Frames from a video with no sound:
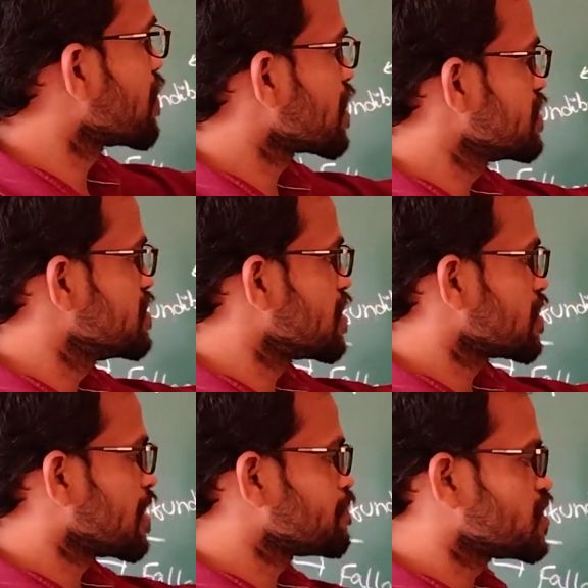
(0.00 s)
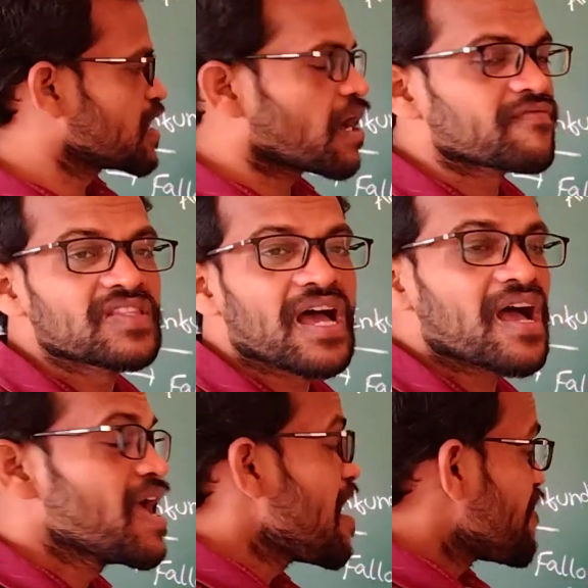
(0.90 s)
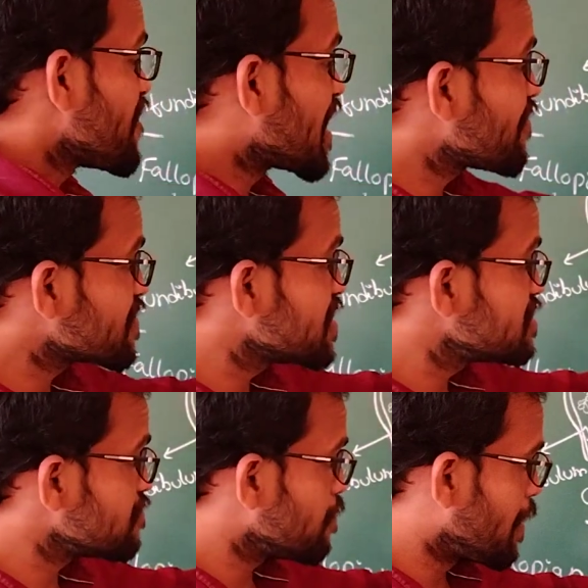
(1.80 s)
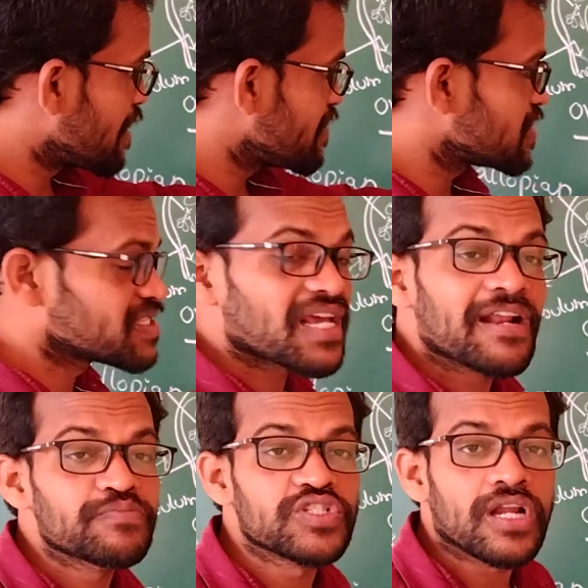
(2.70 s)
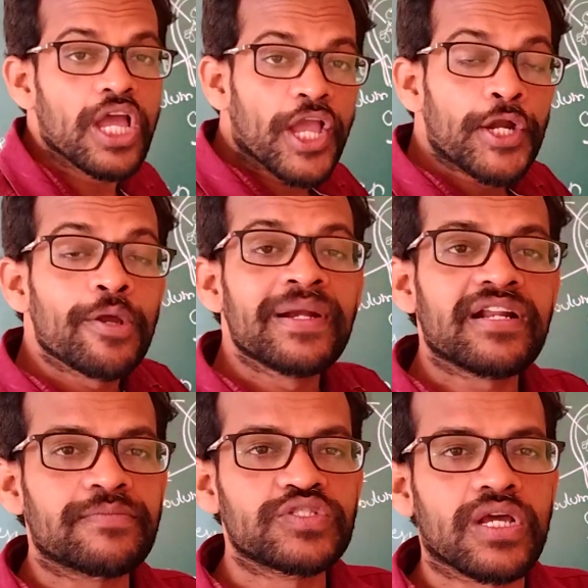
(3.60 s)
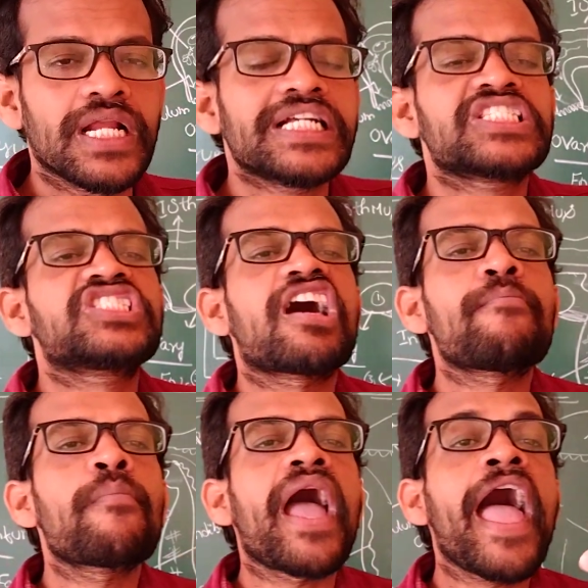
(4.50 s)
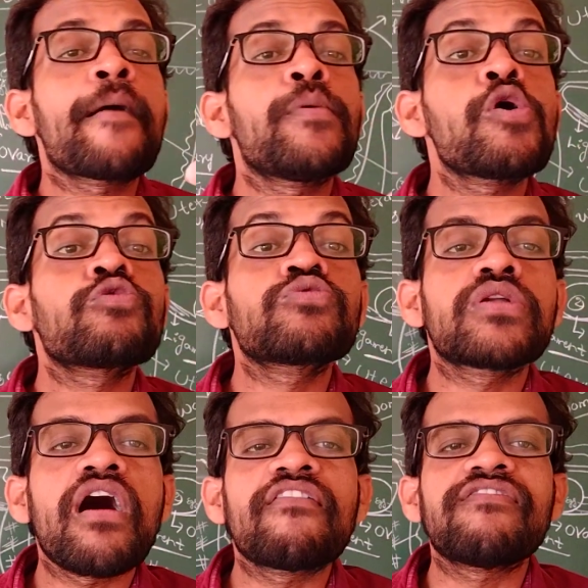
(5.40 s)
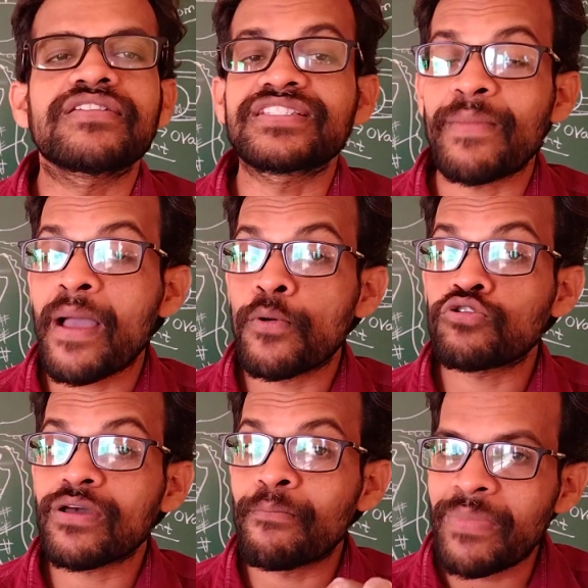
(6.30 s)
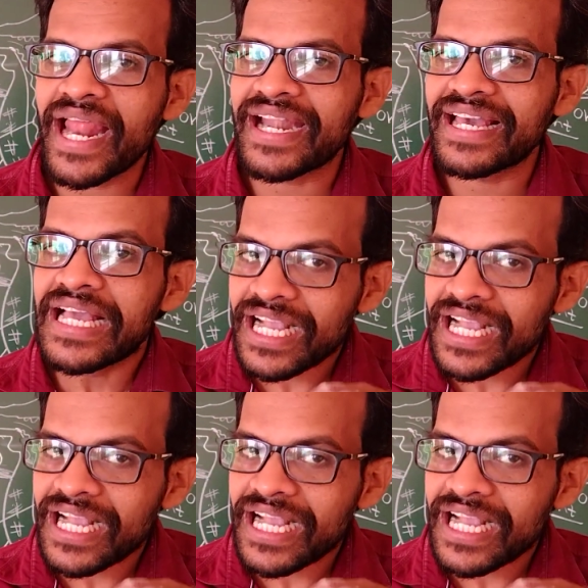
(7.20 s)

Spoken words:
one, it is the rupturing of the, whenever this blood vessels are ruptured, endometrium ruptured, some amount of blood